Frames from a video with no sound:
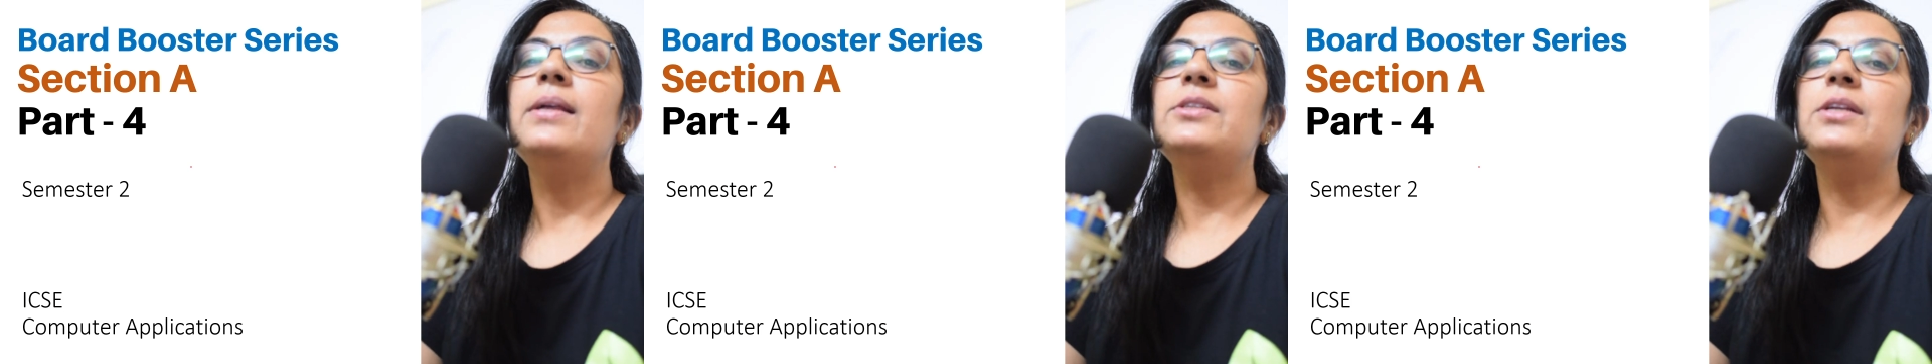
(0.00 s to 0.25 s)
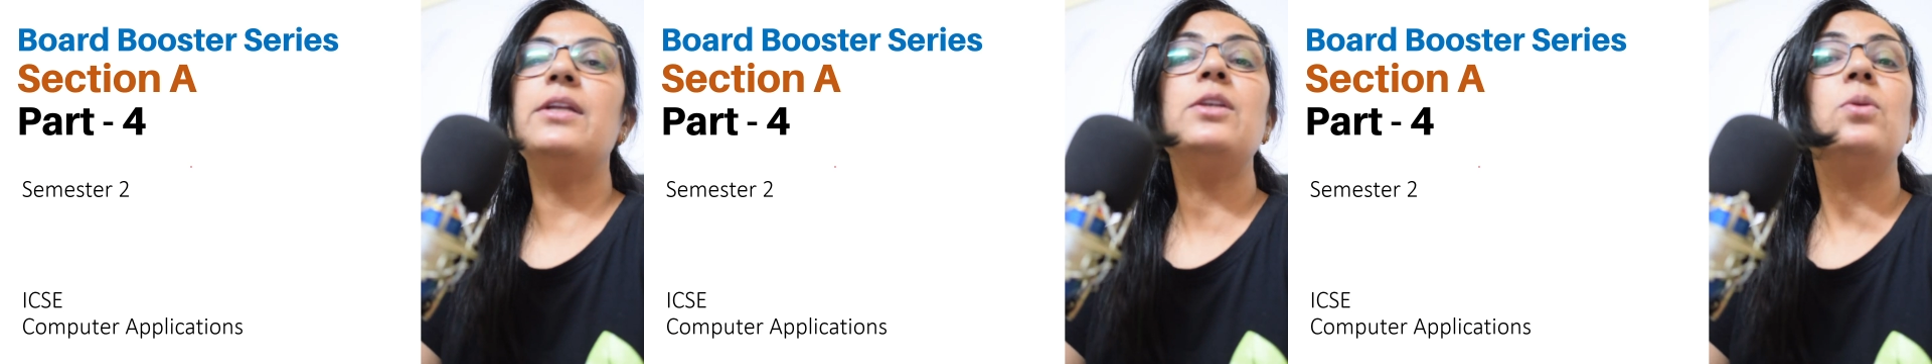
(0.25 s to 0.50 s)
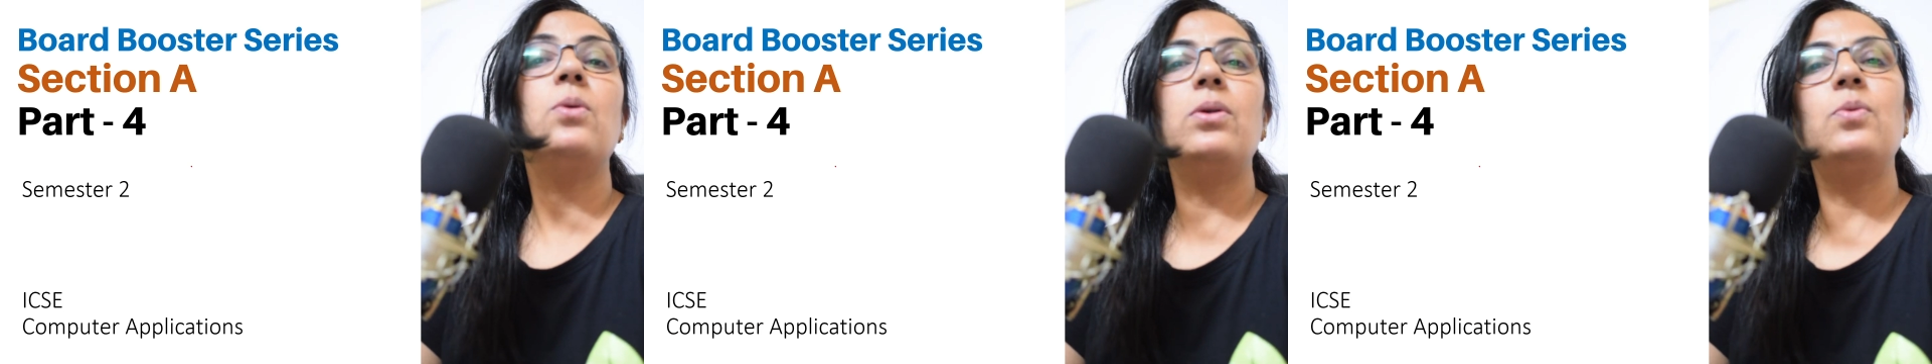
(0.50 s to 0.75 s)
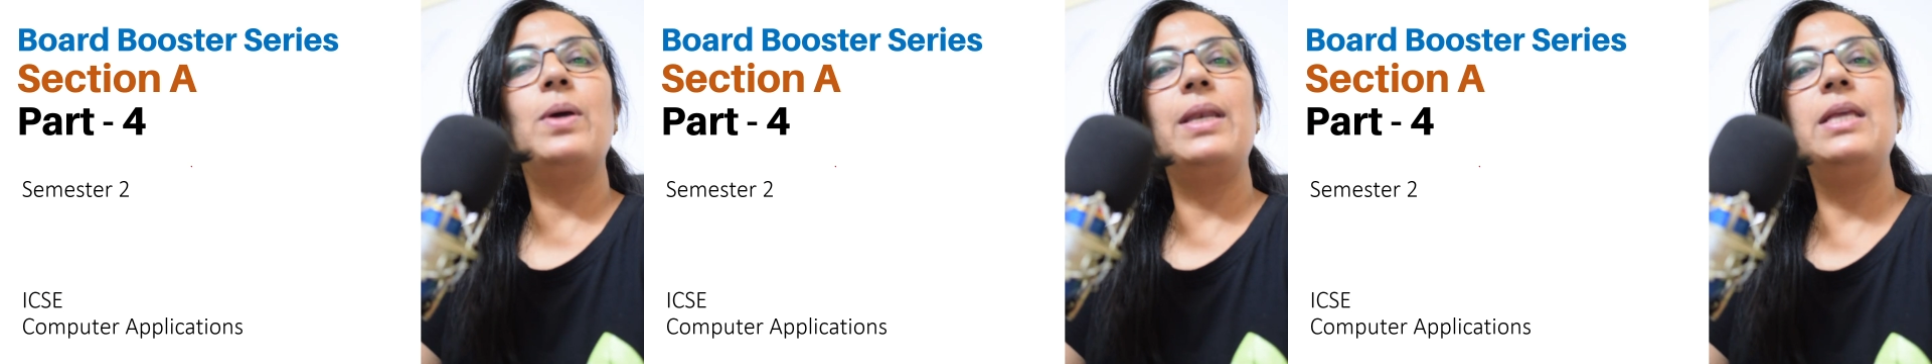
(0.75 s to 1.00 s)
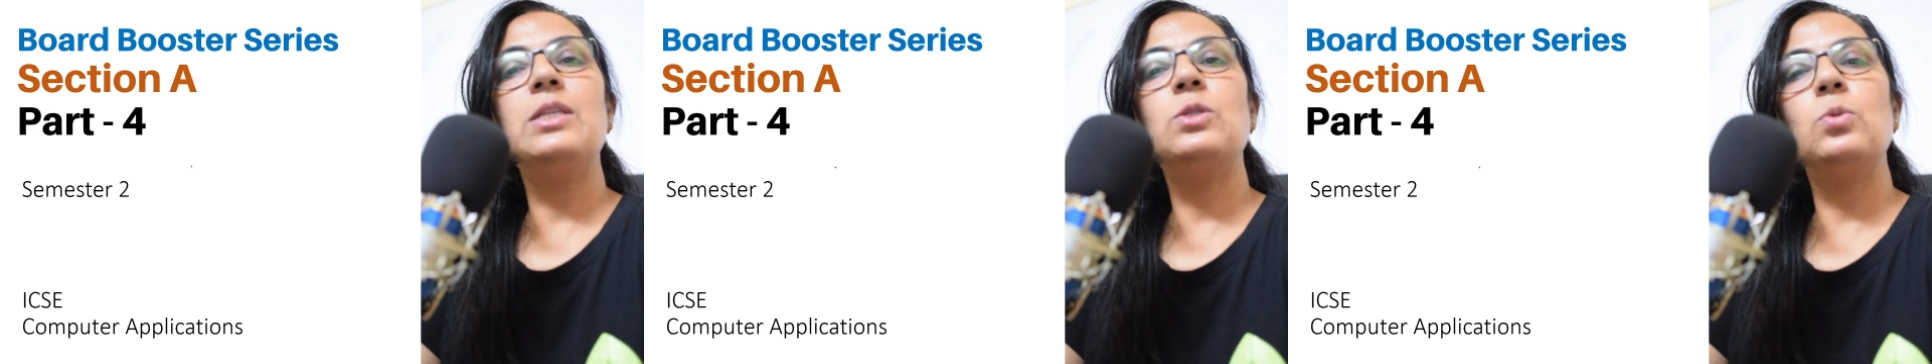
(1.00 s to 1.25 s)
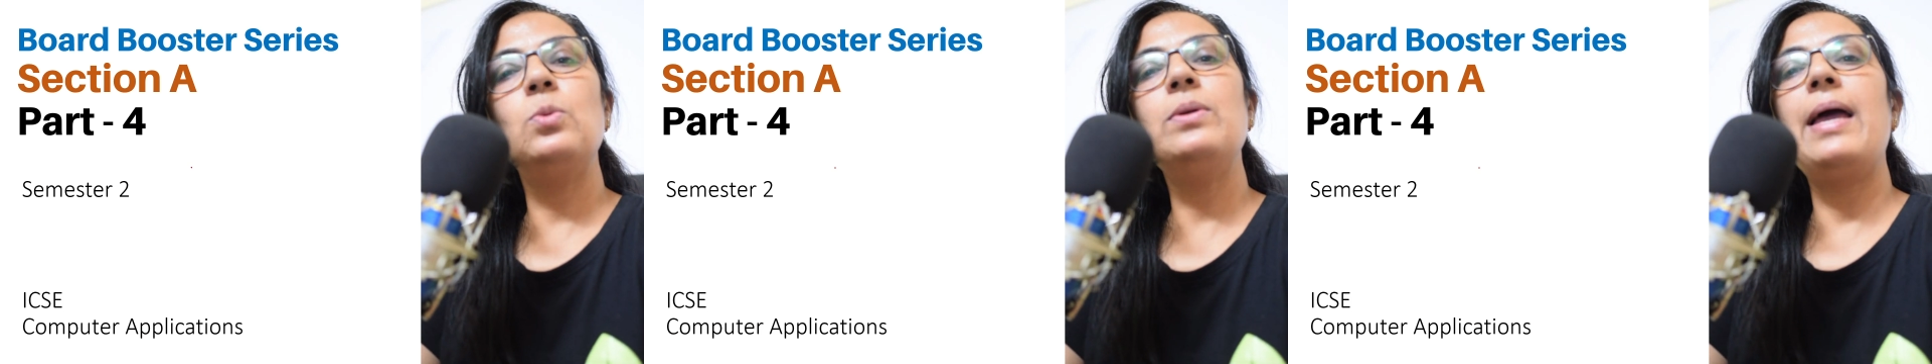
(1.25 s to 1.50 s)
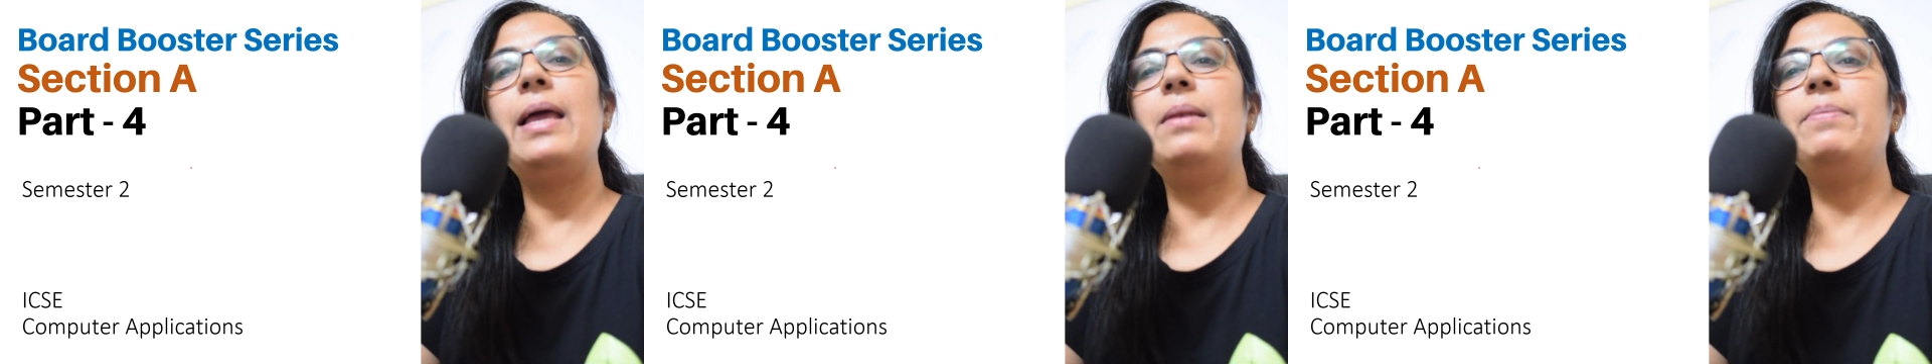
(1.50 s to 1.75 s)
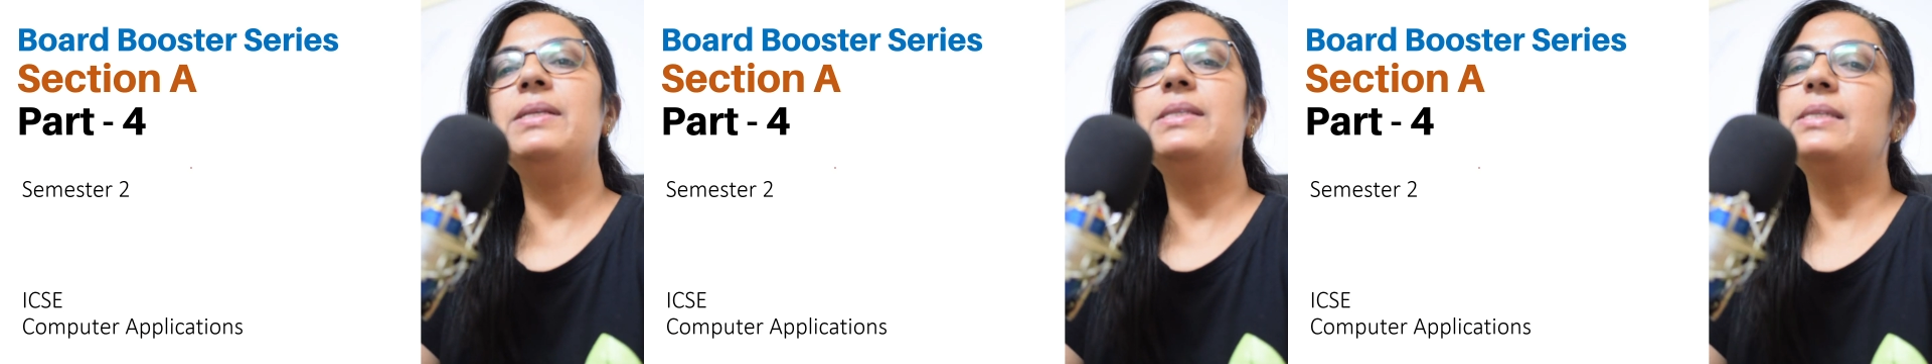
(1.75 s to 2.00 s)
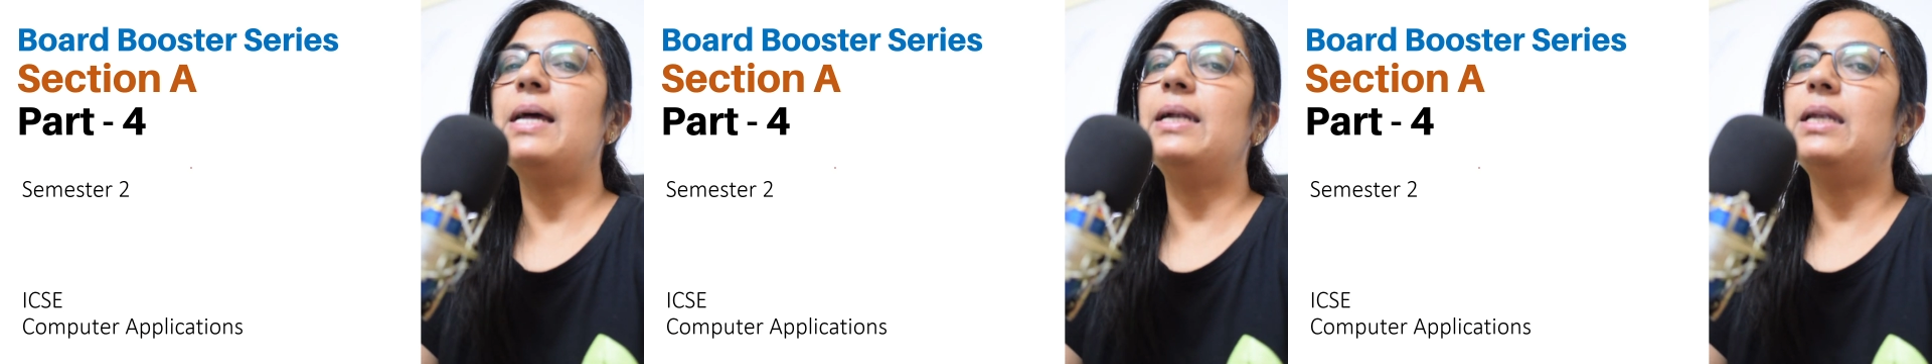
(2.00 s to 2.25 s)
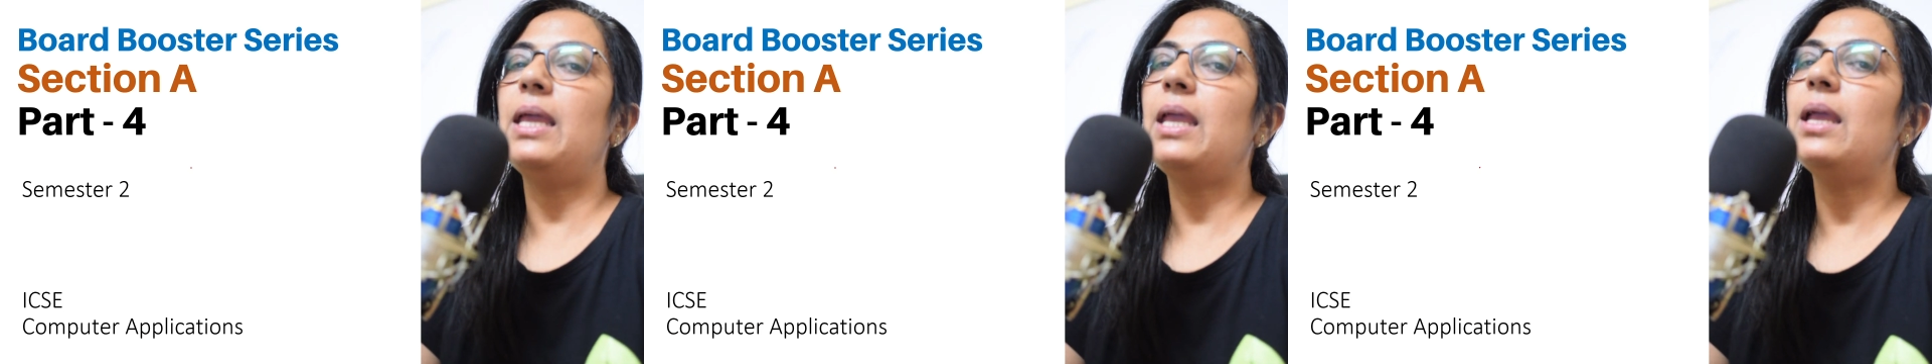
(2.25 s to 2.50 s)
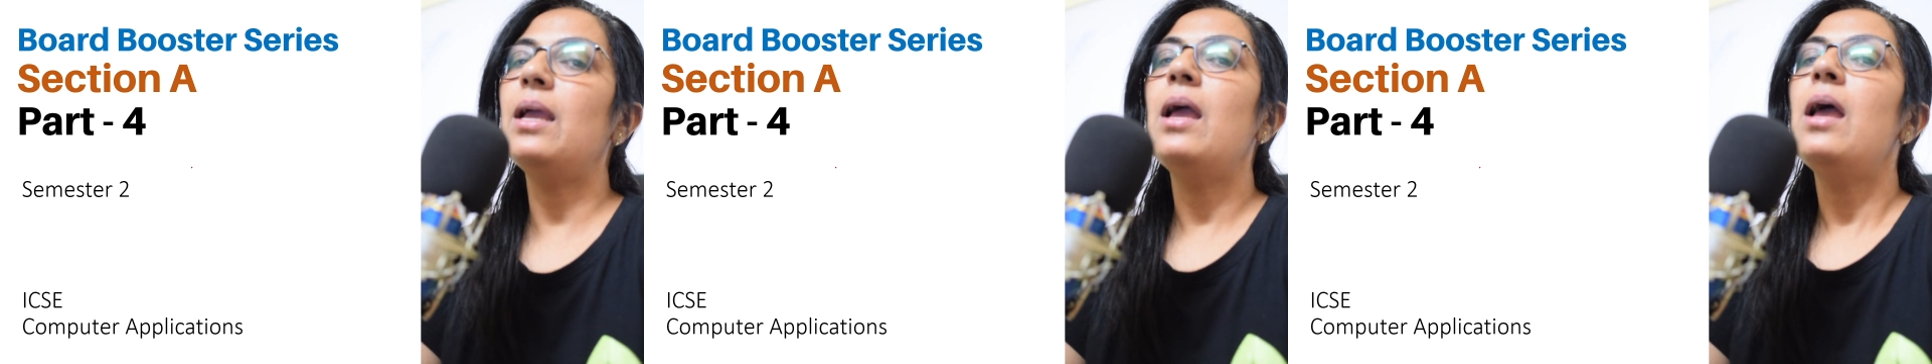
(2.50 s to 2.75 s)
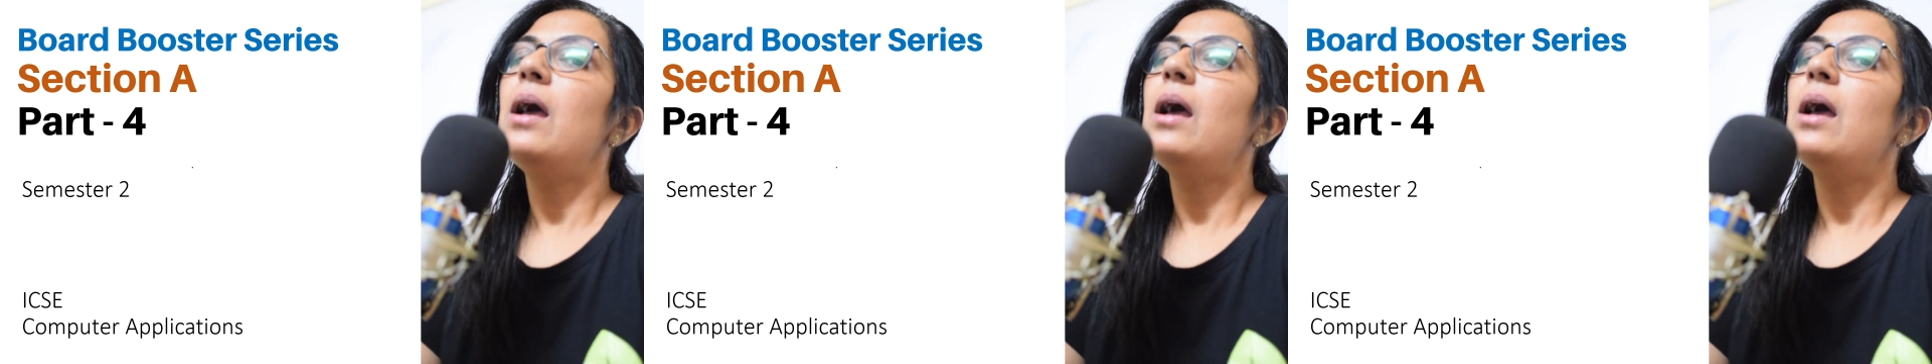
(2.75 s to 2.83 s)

Children, don't worry. Soon I will be starting